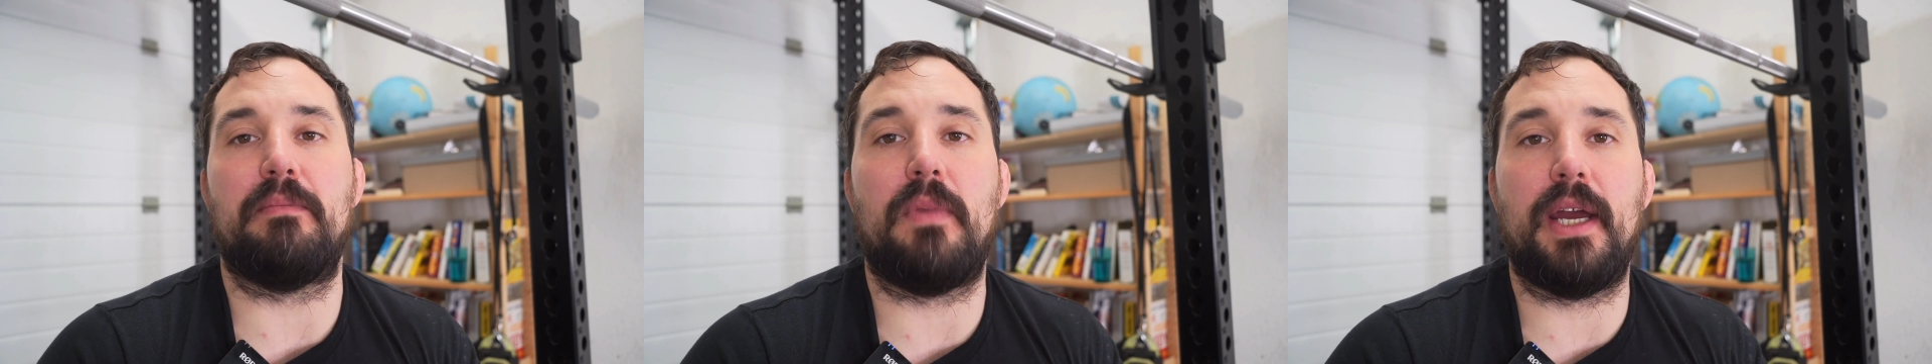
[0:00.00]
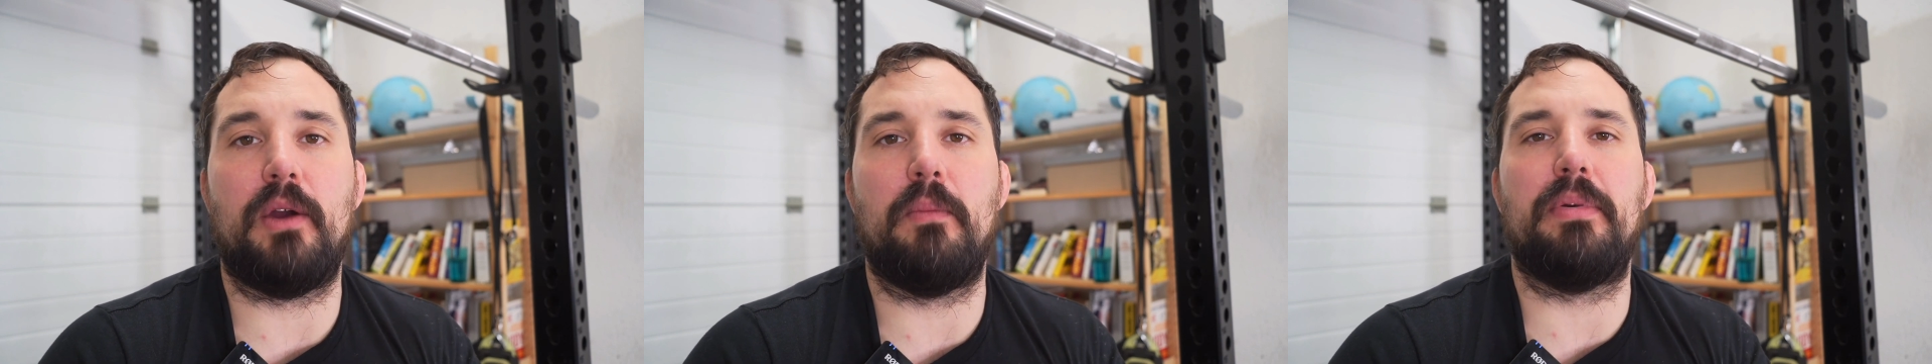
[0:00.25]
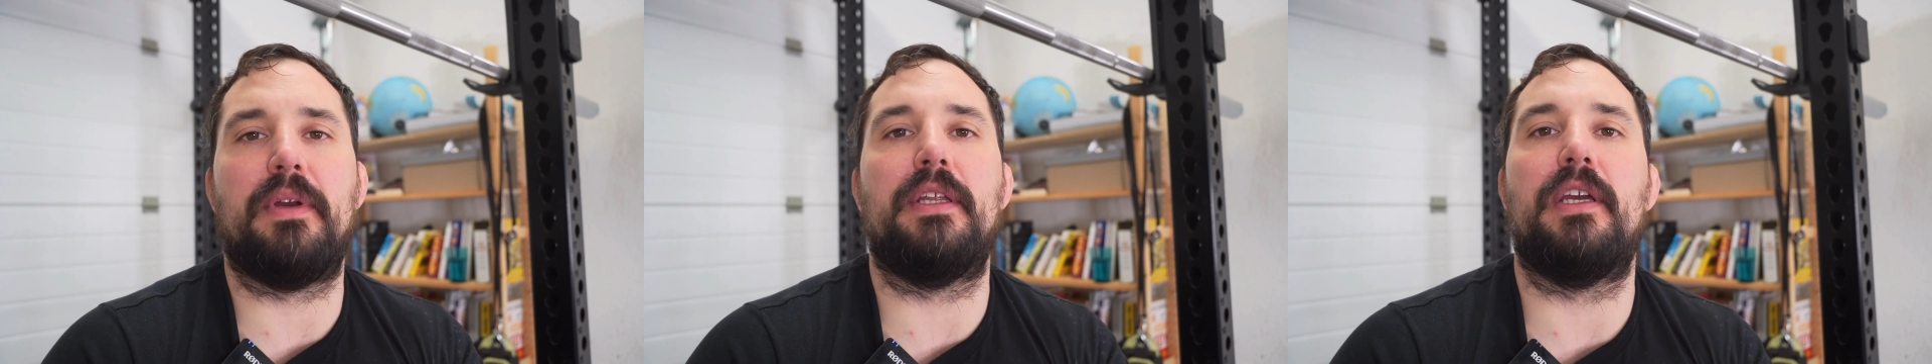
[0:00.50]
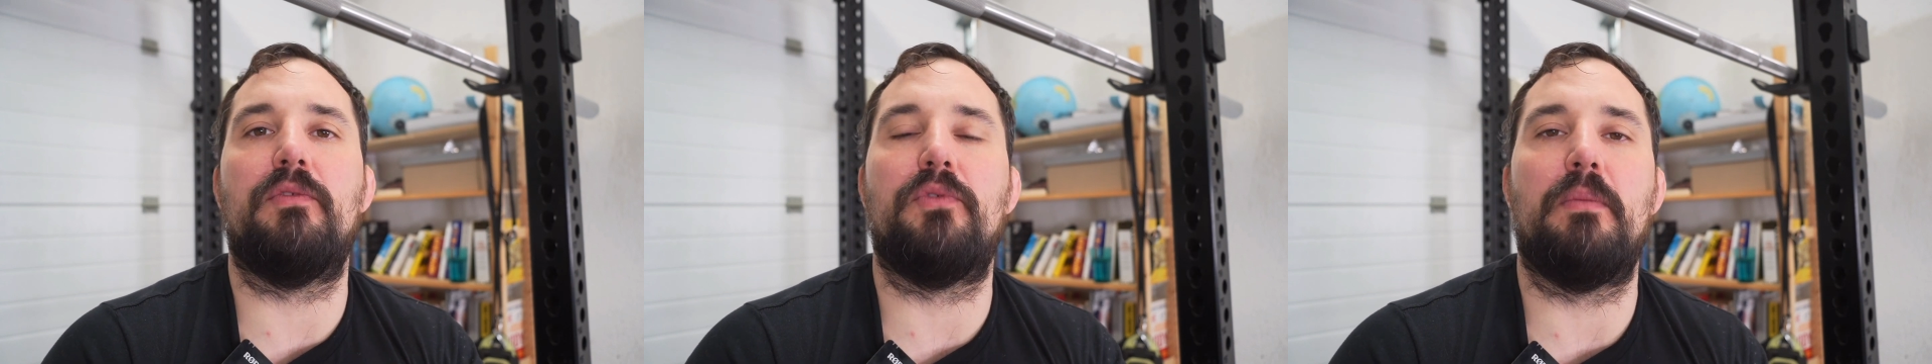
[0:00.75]
in my
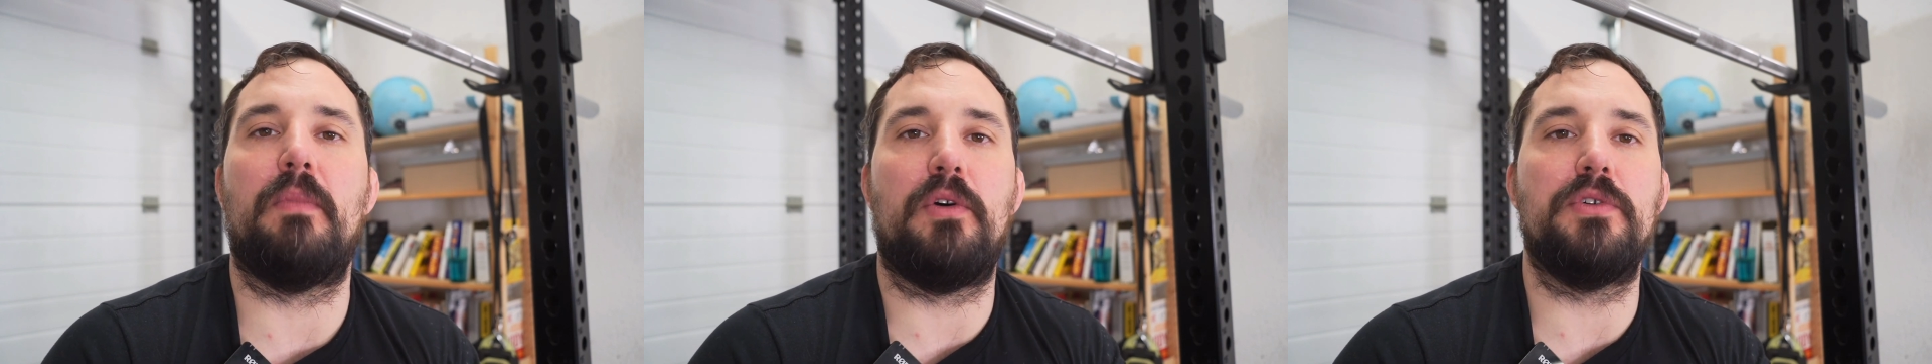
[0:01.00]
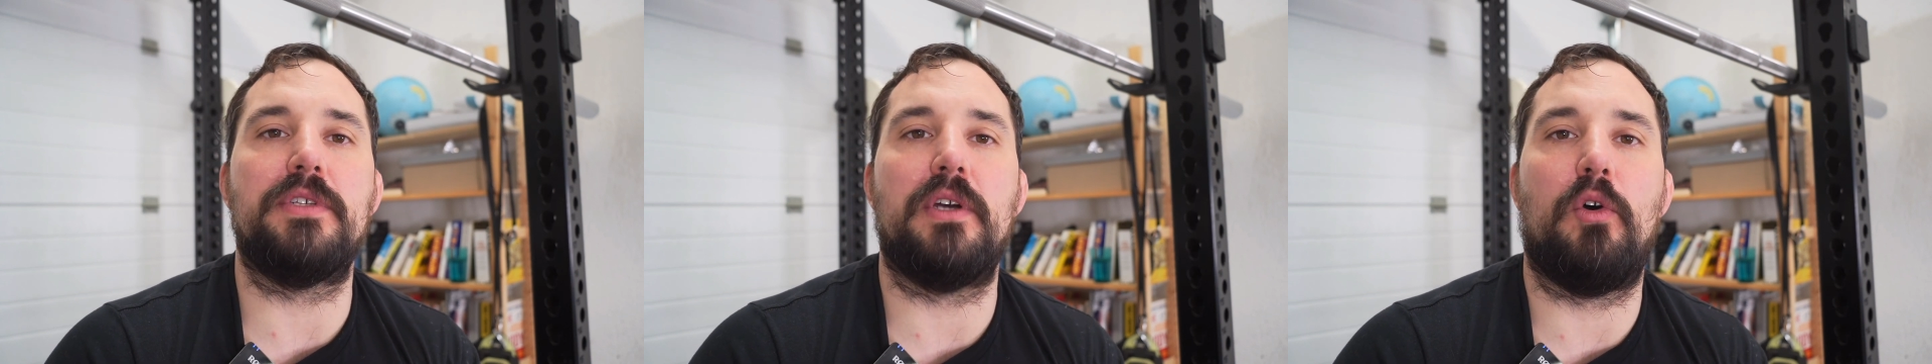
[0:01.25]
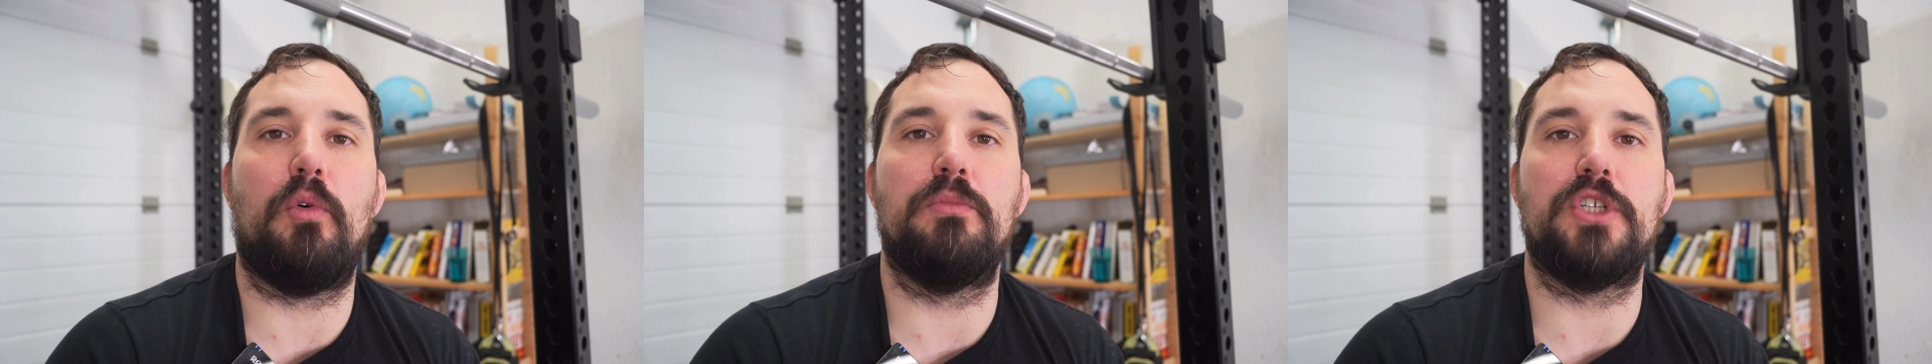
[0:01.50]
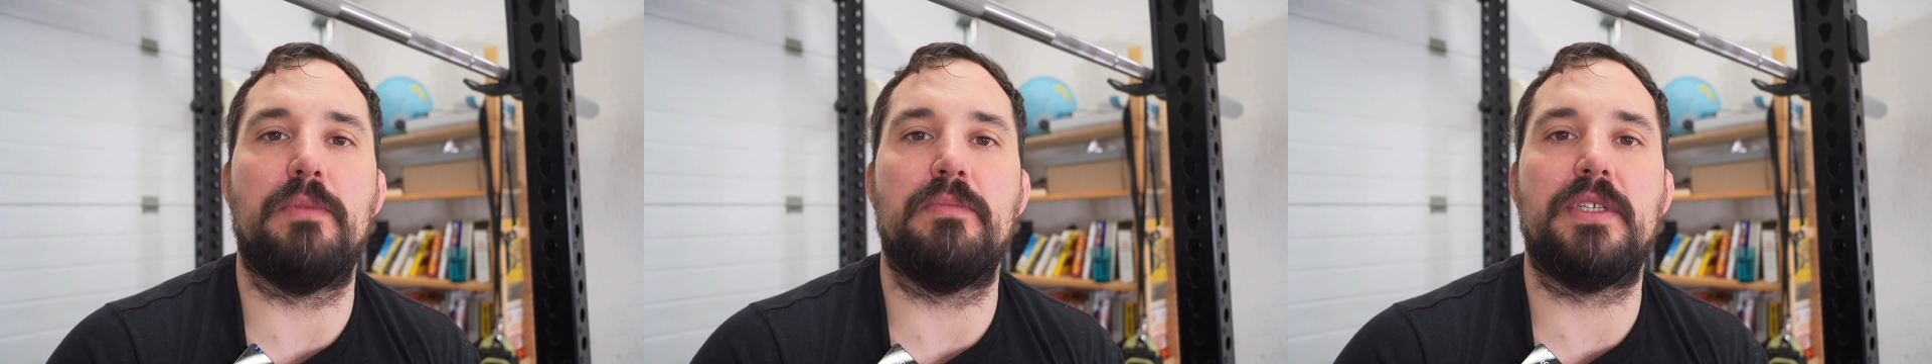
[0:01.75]
opinion, for most
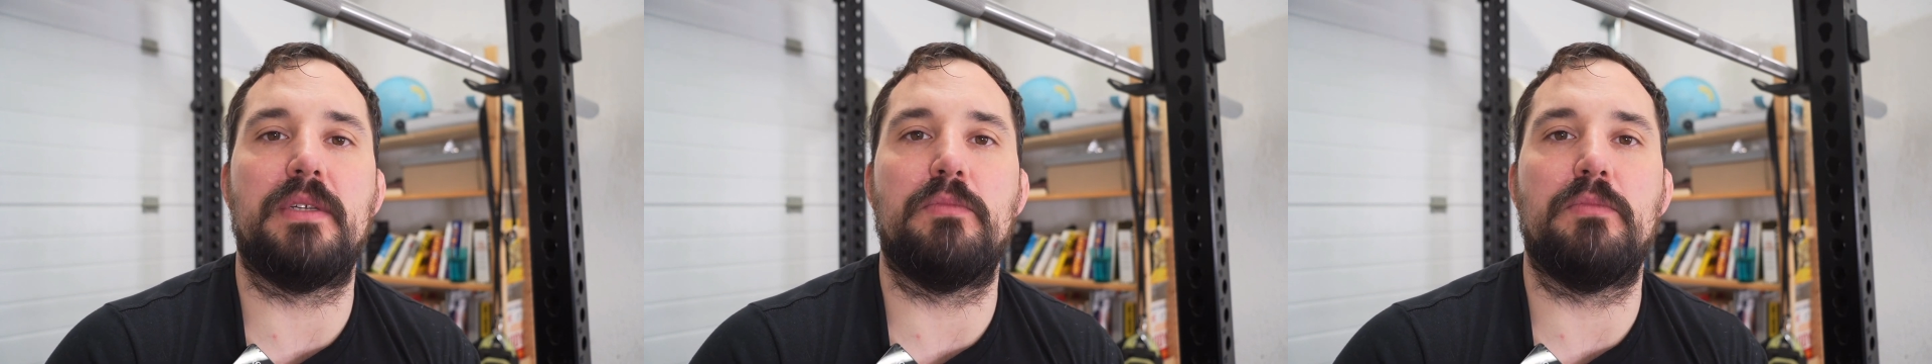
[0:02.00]
home gyms